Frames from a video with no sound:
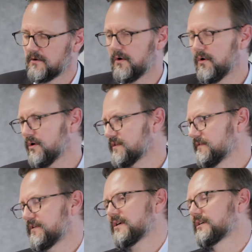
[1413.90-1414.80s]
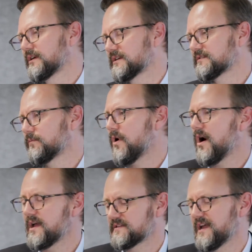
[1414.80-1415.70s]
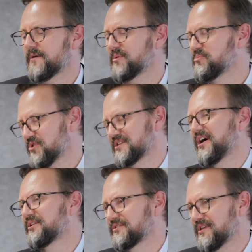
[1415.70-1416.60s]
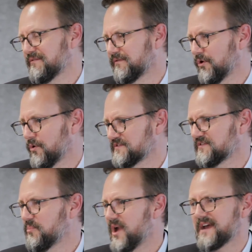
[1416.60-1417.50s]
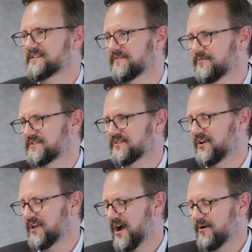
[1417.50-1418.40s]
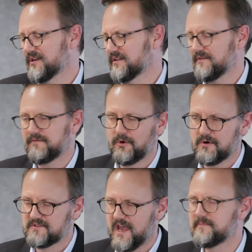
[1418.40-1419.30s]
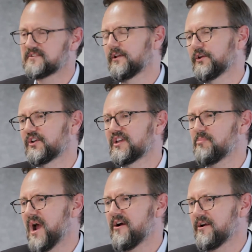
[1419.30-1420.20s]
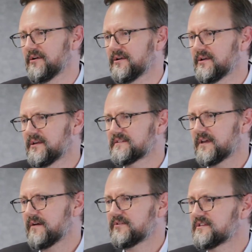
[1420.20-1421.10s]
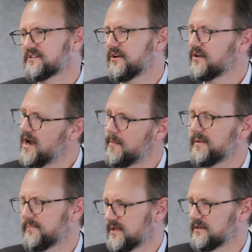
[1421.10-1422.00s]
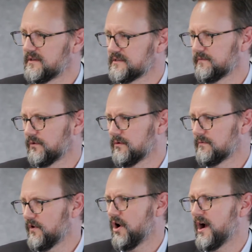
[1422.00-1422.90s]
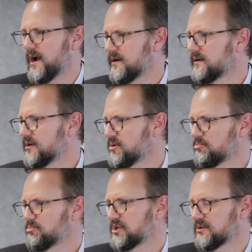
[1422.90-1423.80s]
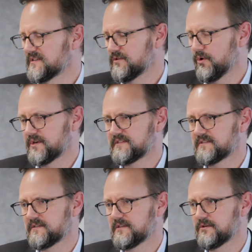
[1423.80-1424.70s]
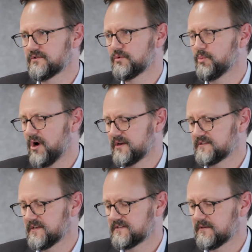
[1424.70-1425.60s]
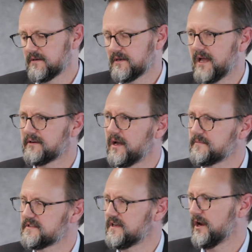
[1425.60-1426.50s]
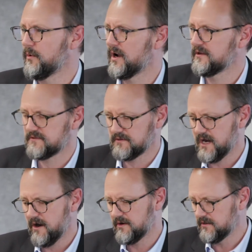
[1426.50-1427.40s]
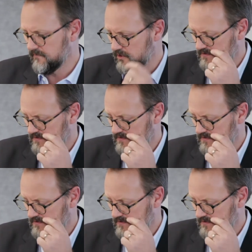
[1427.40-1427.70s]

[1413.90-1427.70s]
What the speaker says: Or at the very least, why has no one preloaded that floor with some packs of what's got to go in? That floor is absolutely barren. So everything's going to come up into this floor via builder's hoists and the usual process, and lugged up stairwells and carried in via